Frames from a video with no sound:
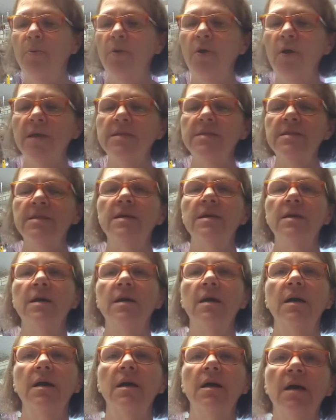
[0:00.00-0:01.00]
put
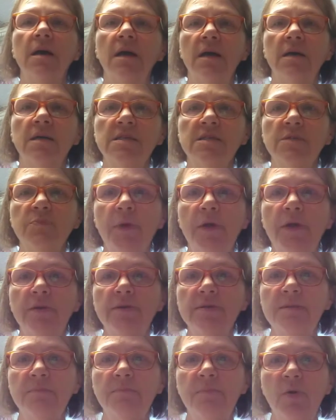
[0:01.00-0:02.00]

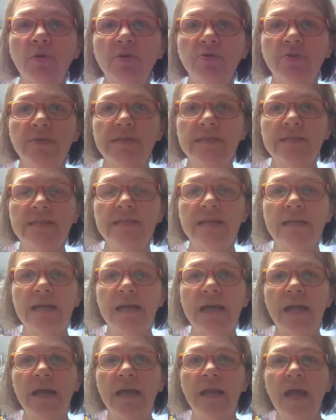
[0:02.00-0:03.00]
sprinkle some poultry seasoning
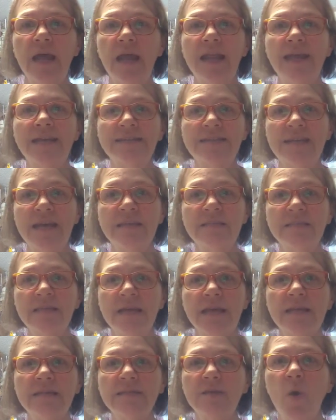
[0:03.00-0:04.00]
in it and it tastes
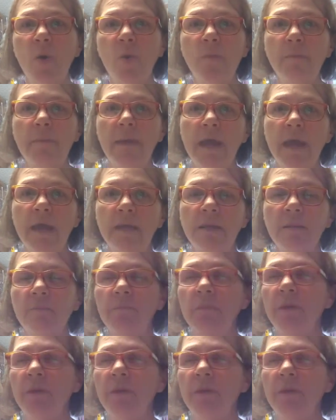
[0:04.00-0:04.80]
like it's homemade.